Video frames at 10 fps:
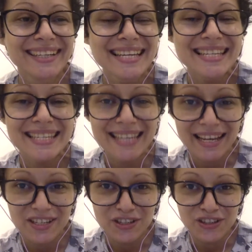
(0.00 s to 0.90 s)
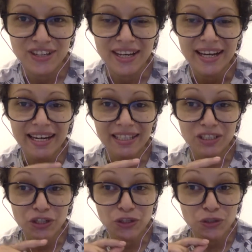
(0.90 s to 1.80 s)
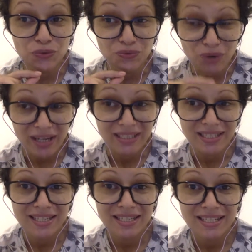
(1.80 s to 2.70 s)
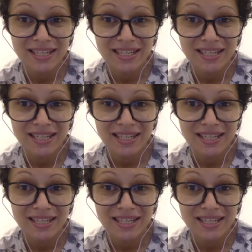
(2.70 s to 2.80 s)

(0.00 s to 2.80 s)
Saturn and Uranus,